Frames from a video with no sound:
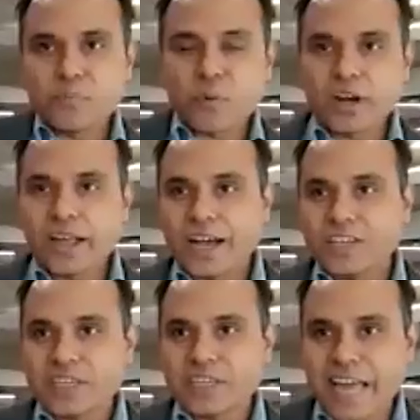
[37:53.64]
a
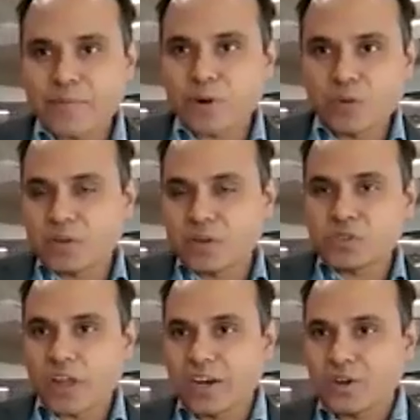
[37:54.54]
podcast where Sam Altman was
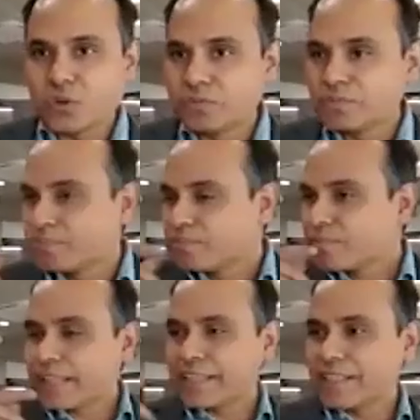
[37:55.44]
talking to,
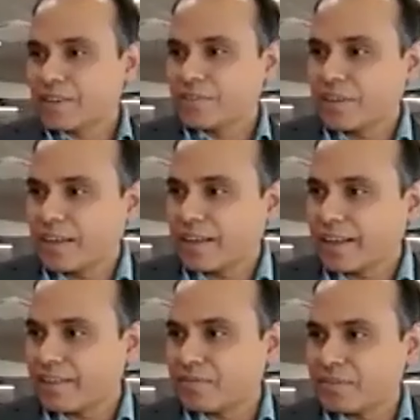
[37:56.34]
I think the
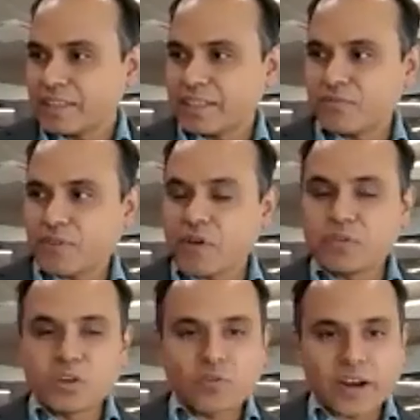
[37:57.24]
uh, the
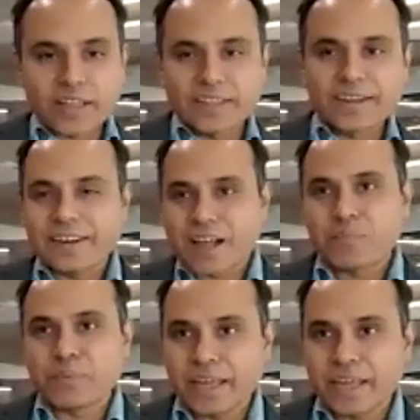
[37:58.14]
founder of another
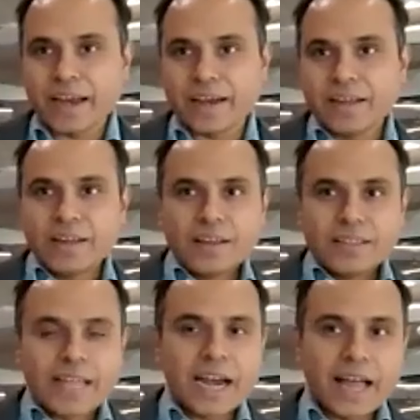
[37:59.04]
company, and that guy